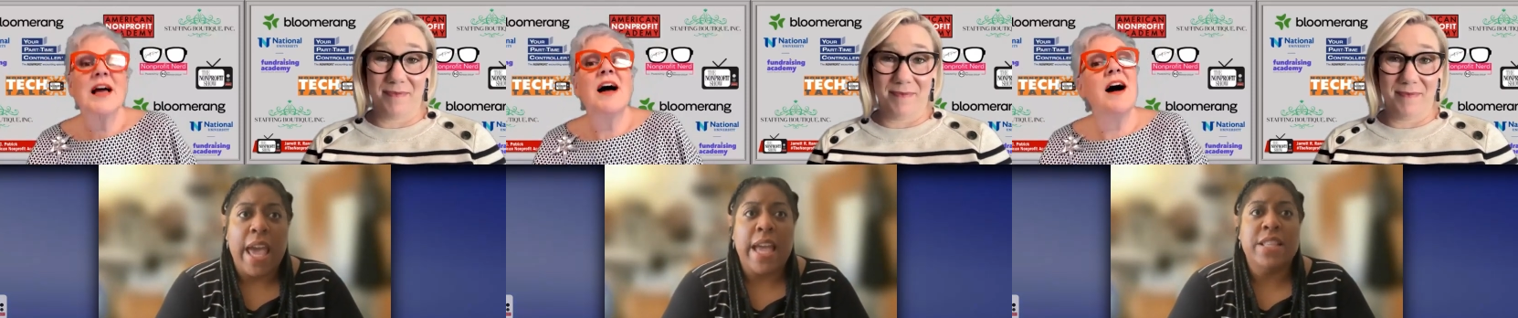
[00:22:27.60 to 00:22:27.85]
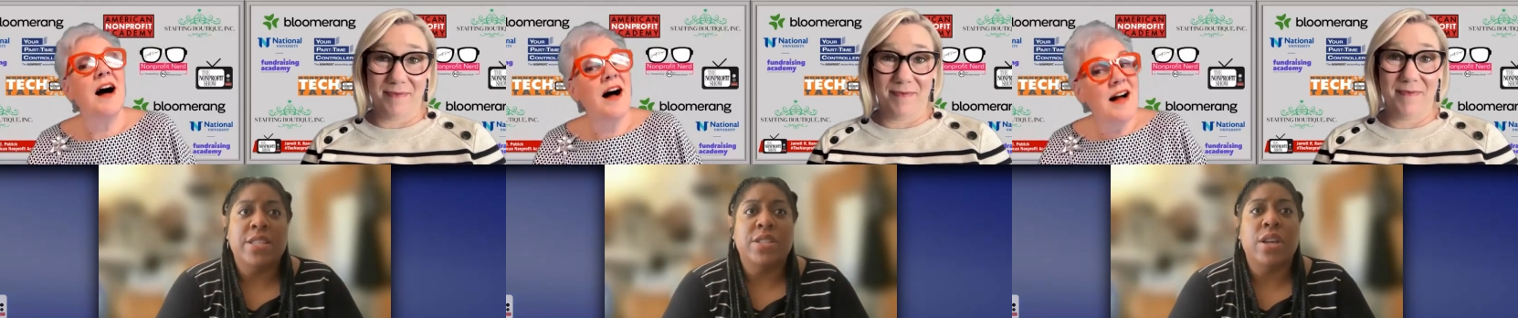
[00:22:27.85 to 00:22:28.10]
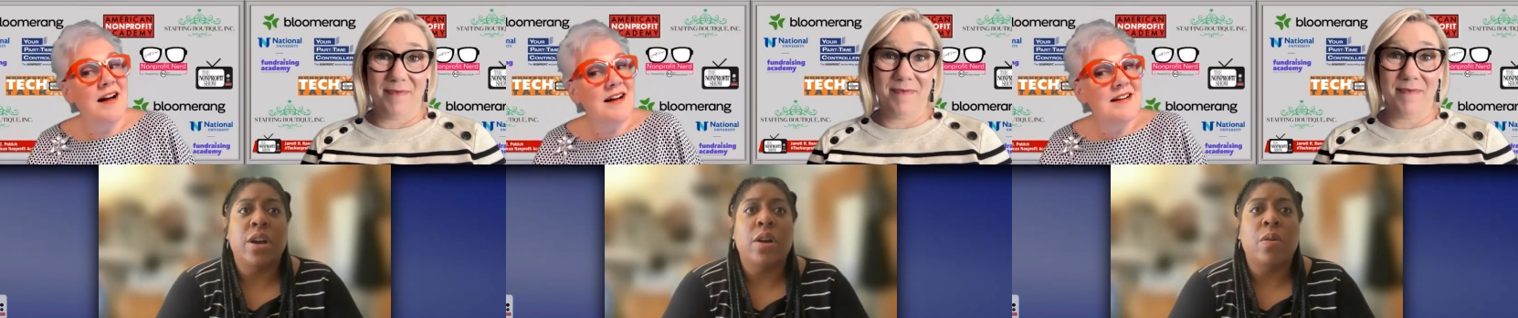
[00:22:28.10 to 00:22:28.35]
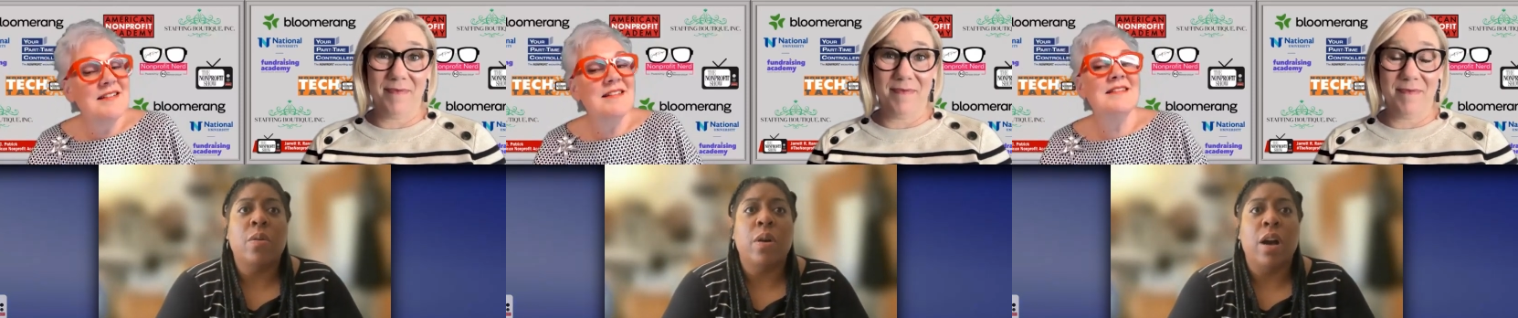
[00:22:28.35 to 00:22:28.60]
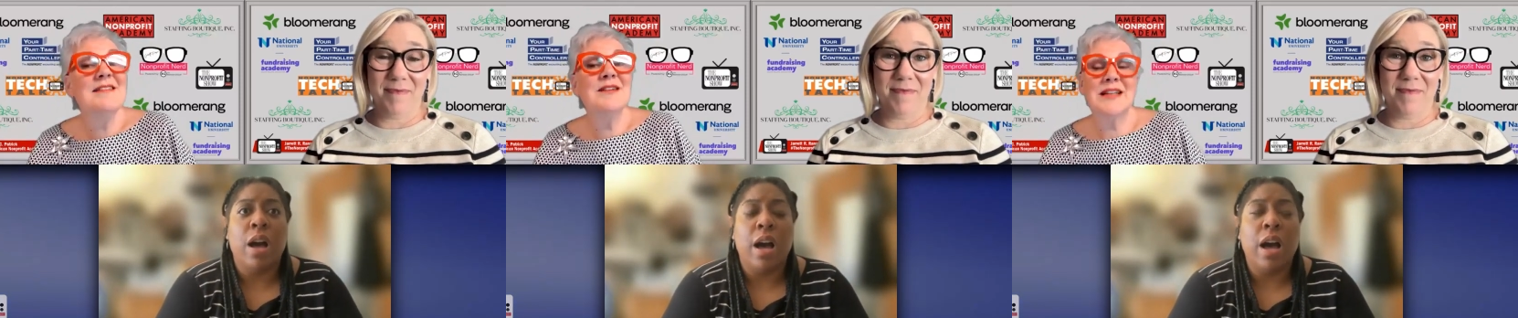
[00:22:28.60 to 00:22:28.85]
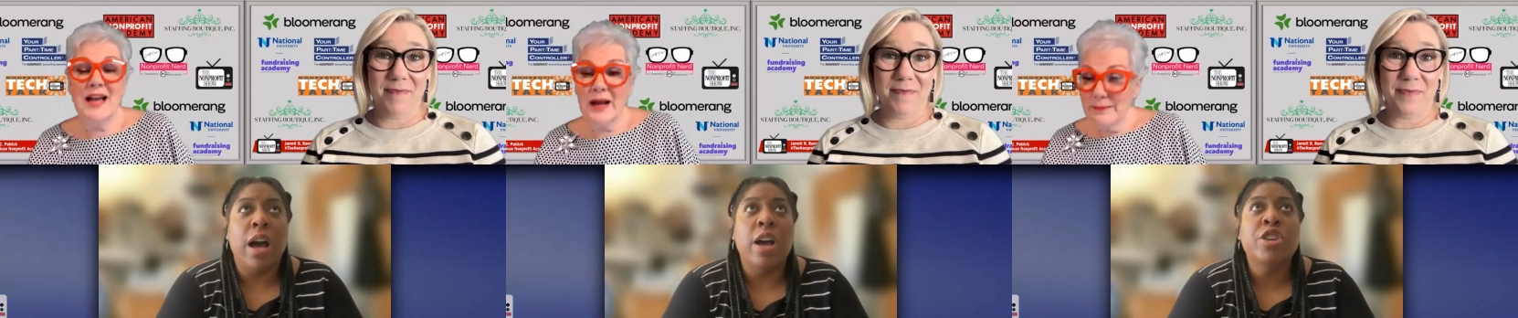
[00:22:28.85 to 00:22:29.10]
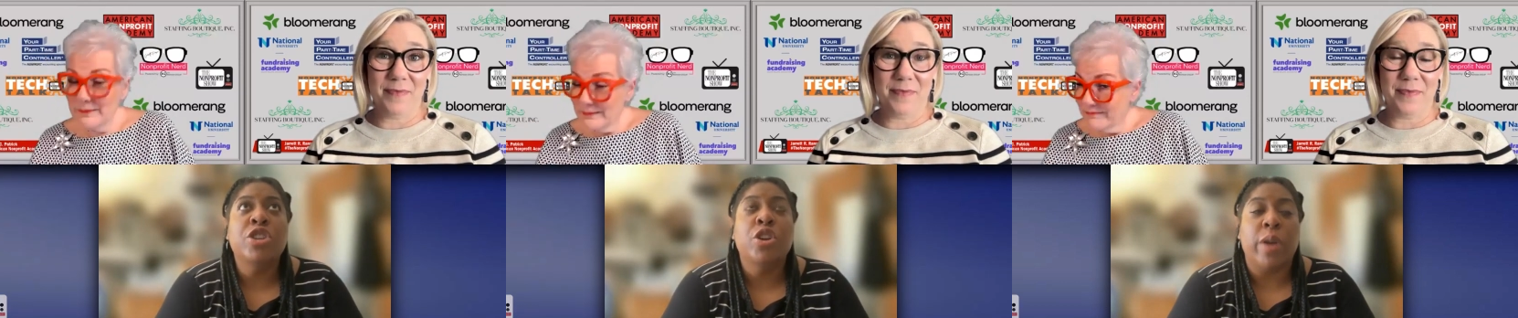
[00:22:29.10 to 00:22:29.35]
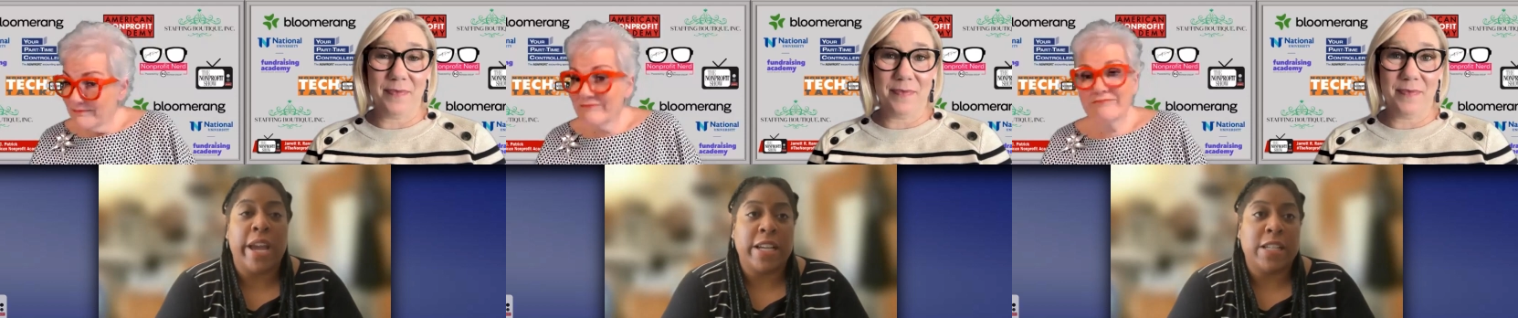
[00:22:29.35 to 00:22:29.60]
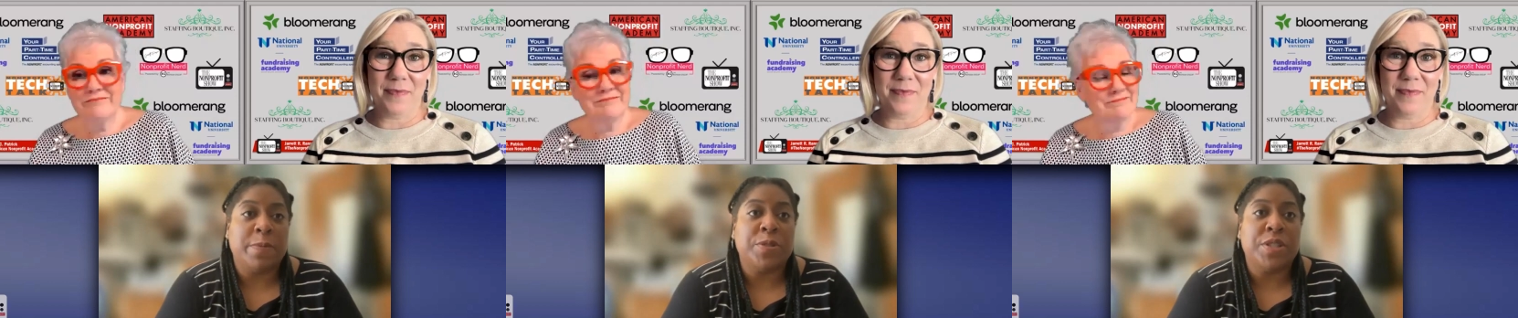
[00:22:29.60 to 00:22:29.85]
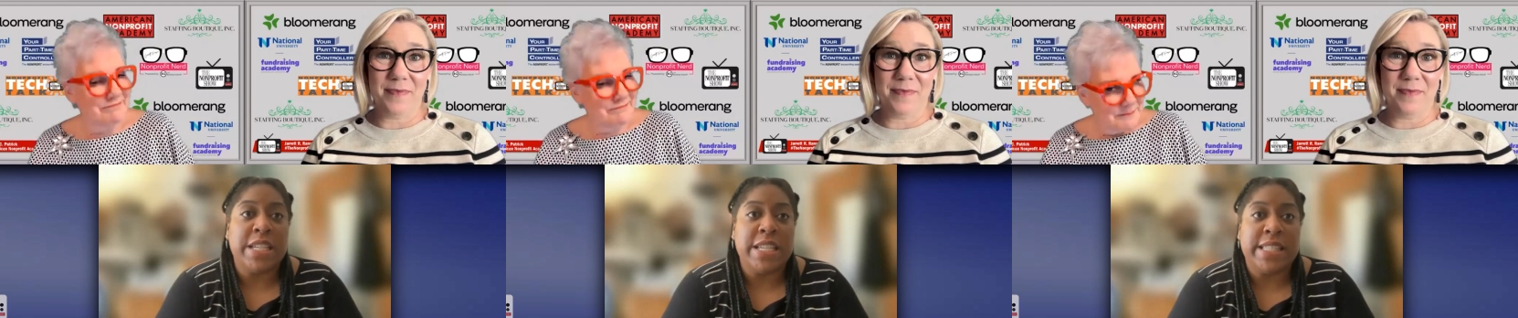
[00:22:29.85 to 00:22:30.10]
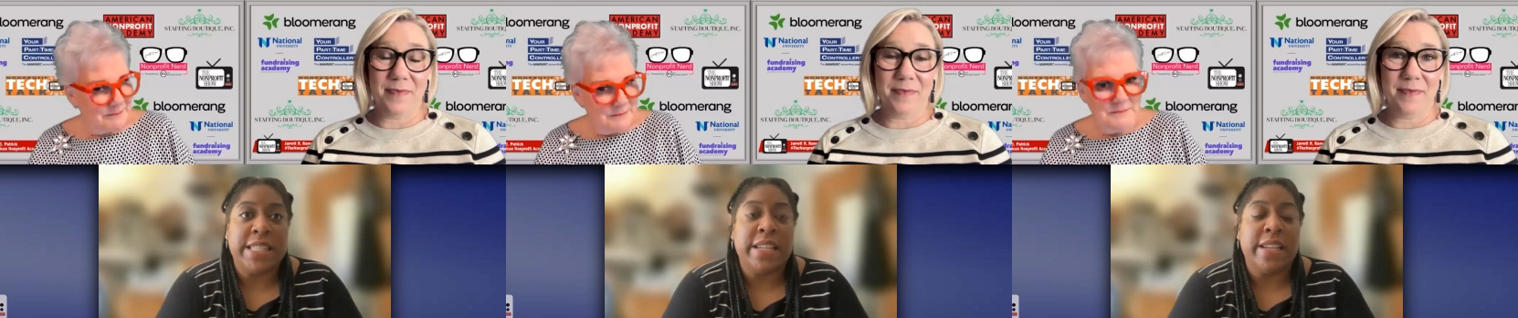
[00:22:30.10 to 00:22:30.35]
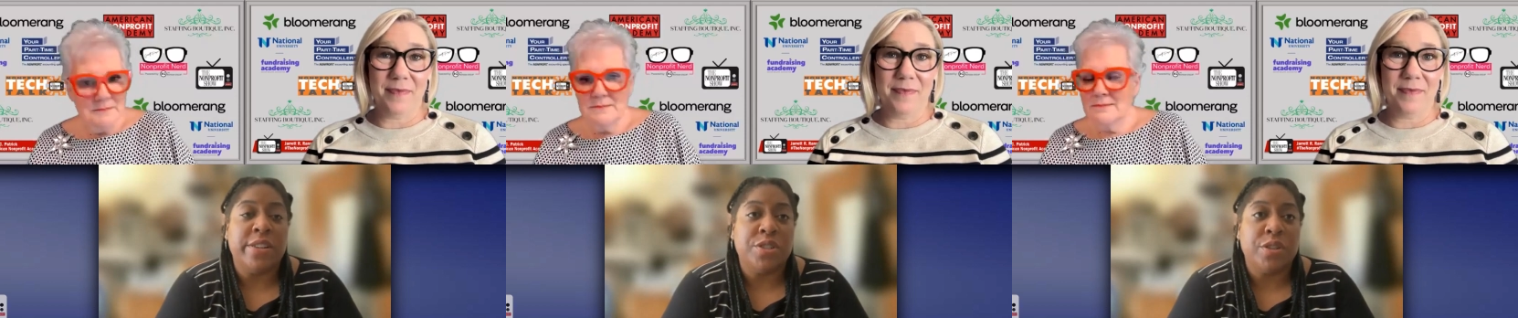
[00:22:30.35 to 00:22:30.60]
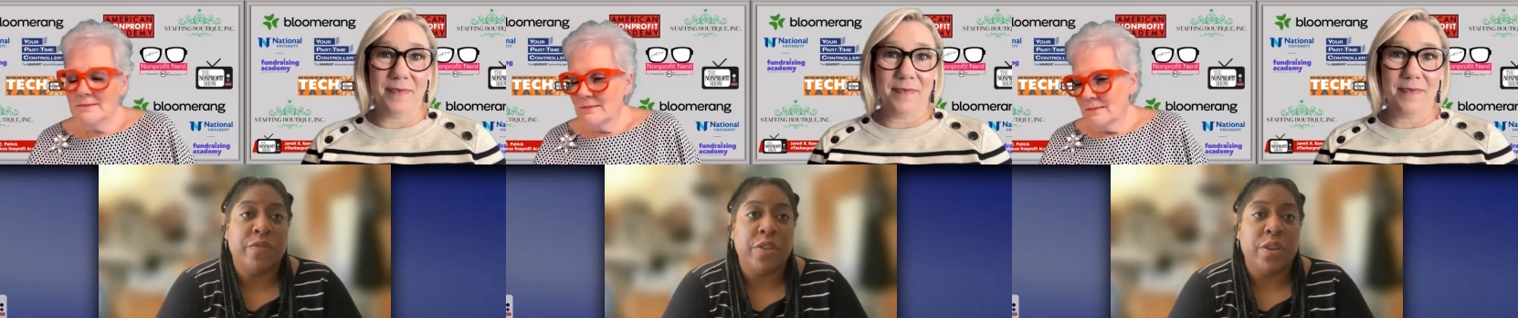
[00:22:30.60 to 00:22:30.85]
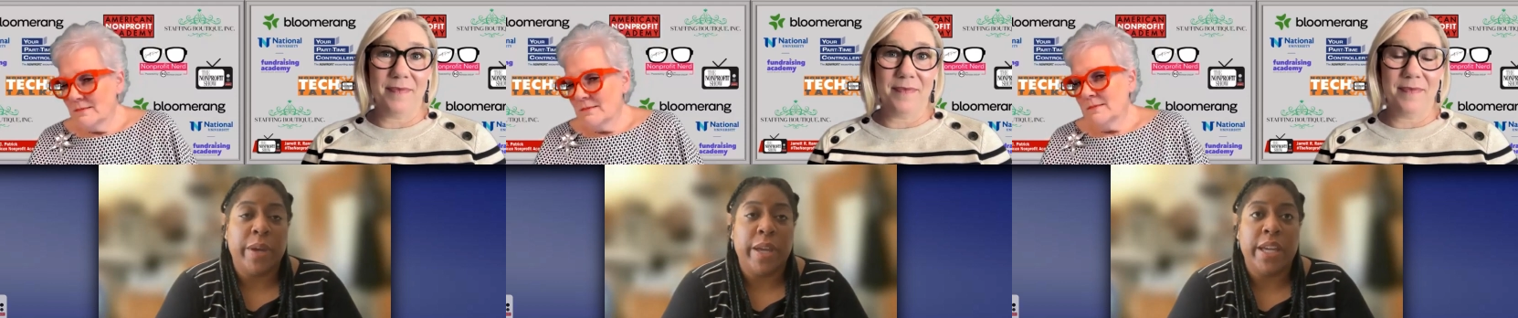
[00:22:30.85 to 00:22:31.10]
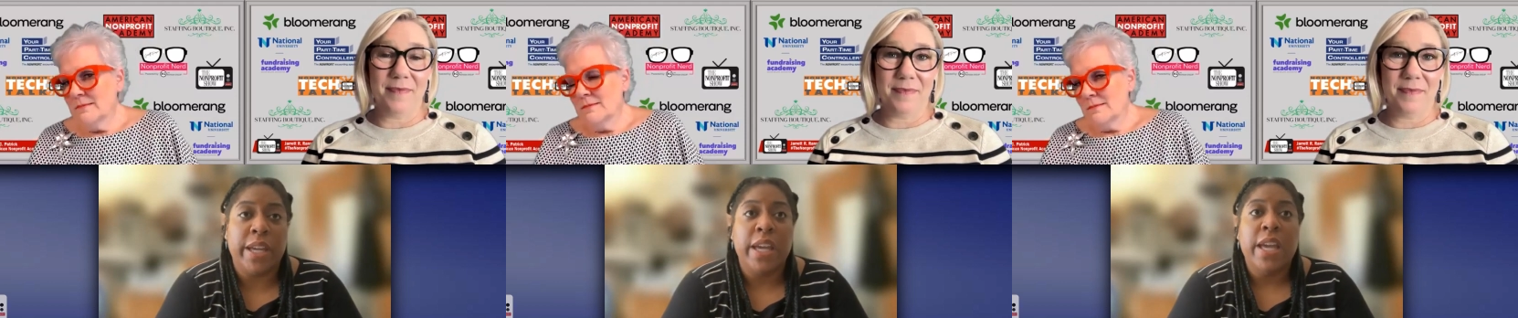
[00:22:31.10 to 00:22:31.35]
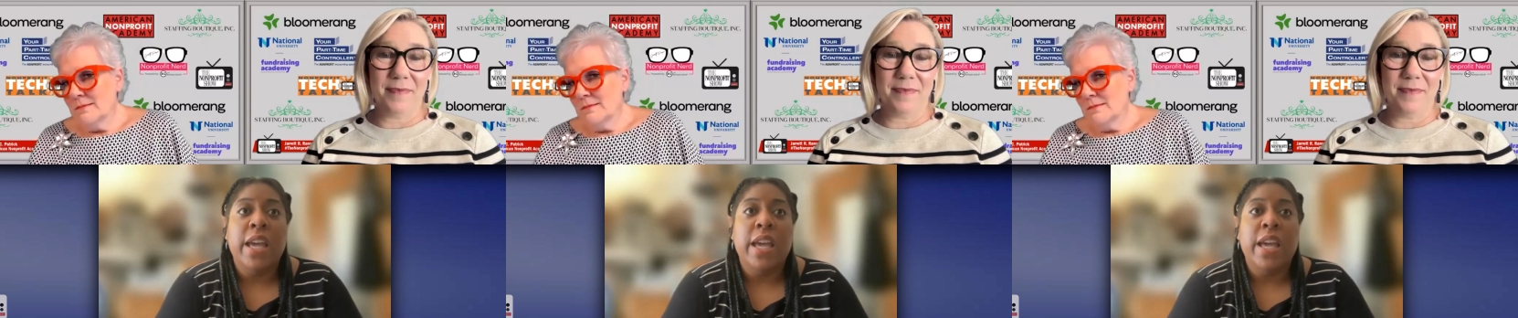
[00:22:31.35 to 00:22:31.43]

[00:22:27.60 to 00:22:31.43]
Speaker 1: And yeah. so yeah. your expertise in interviewing